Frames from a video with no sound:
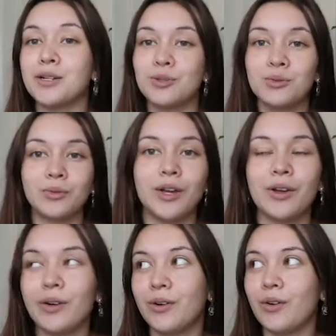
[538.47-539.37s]
It's
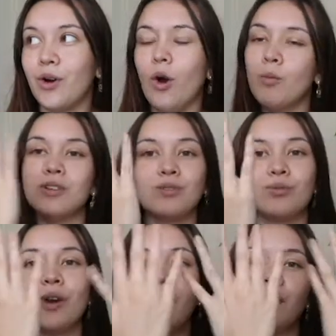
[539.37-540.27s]
like
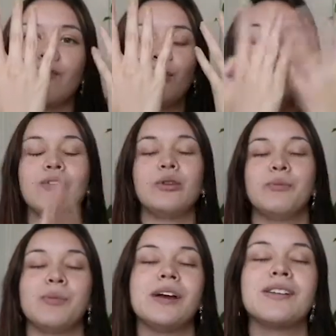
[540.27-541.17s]
almost right in front of
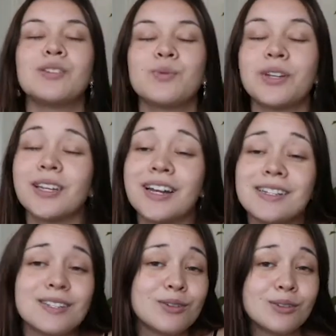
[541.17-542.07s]
our bed. It's really
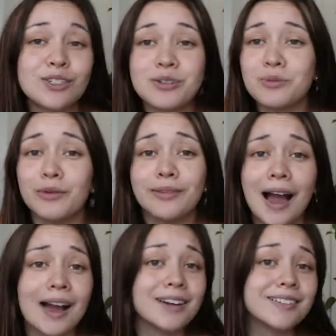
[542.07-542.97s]
nice to just
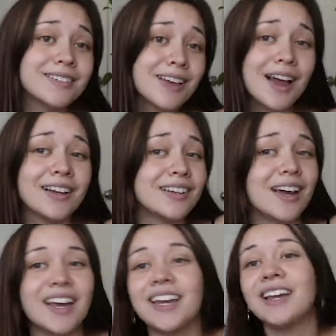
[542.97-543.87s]
relax at
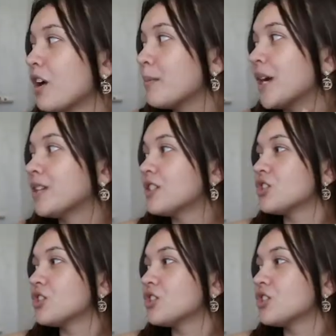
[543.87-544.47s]
night. Automatically